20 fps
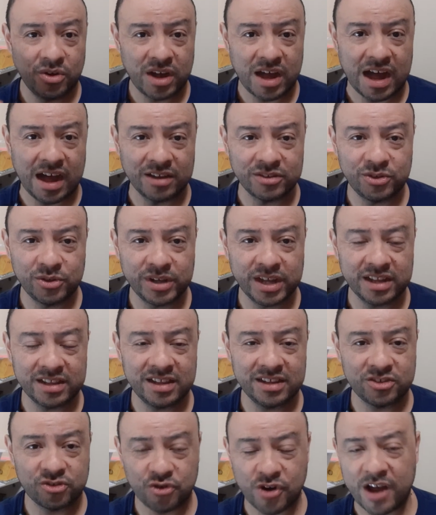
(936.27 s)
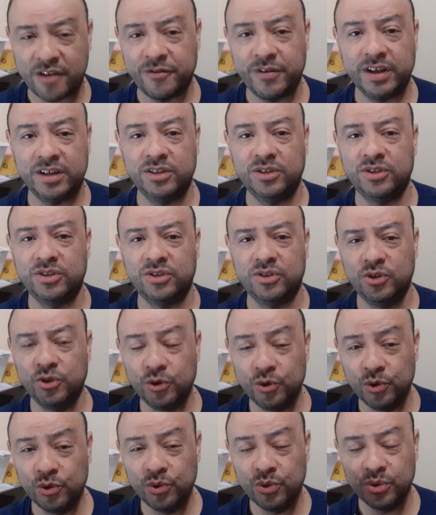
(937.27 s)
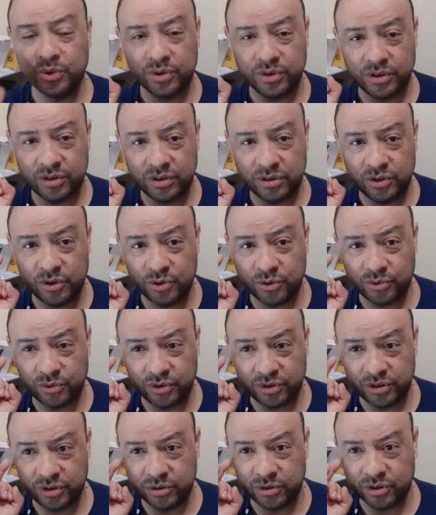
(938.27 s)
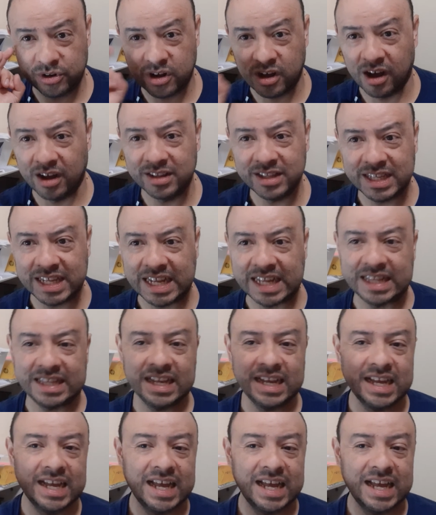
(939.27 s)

how to get the traffic to your content,